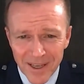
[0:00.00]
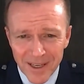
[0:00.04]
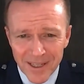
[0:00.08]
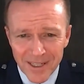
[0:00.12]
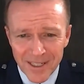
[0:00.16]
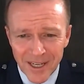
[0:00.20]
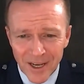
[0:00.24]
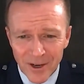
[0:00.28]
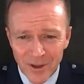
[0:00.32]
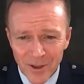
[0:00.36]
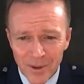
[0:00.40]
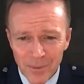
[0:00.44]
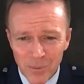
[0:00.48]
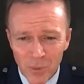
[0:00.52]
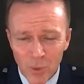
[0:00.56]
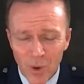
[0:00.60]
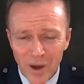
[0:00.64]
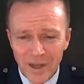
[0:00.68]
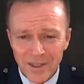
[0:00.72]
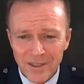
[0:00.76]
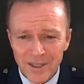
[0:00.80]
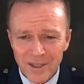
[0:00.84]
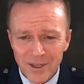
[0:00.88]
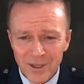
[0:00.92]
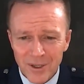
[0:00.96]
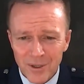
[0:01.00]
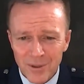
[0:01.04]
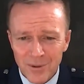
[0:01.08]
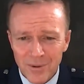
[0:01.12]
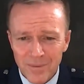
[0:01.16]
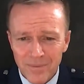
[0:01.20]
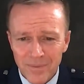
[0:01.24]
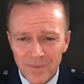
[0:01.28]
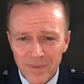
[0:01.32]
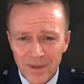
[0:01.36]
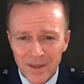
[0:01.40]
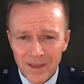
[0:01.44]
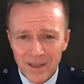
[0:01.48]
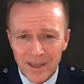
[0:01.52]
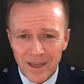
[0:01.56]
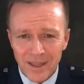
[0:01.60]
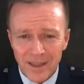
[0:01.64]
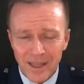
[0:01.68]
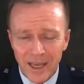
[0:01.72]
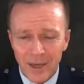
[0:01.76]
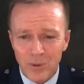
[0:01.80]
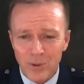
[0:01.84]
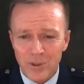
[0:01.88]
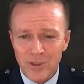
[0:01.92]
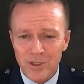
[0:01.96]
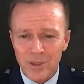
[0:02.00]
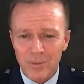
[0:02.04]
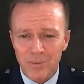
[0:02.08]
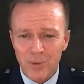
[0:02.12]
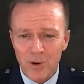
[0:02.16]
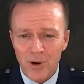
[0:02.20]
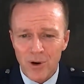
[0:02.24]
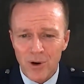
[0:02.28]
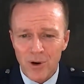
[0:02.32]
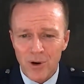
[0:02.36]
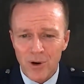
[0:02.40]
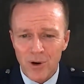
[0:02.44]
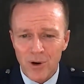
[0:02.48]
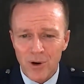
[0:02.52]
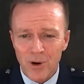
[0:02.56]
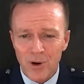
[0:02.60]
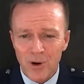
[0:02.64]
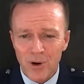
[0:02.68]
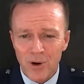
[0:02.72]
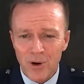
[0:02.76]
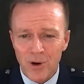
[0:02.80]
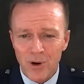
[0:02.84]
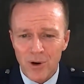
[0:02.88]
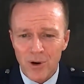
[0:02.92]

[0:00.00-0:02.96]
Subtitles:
Tell them what to do, and they will surprise you with their